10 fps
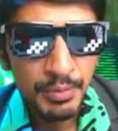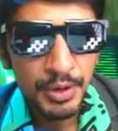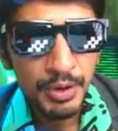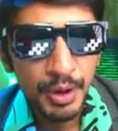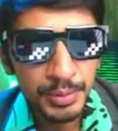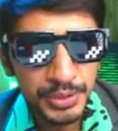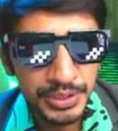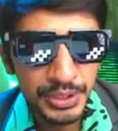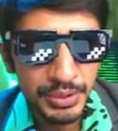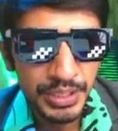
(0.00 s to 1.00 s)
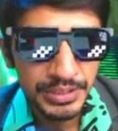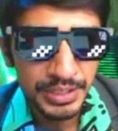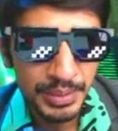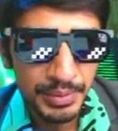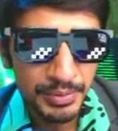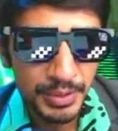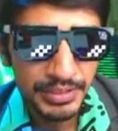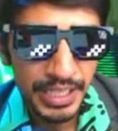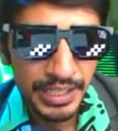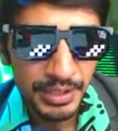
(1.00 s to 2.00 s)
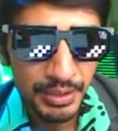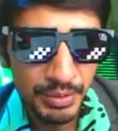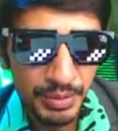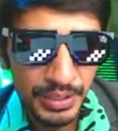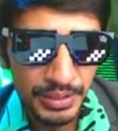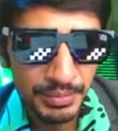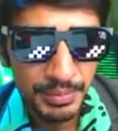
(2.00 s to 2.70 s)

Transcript: What option do you consider before deciding to do what?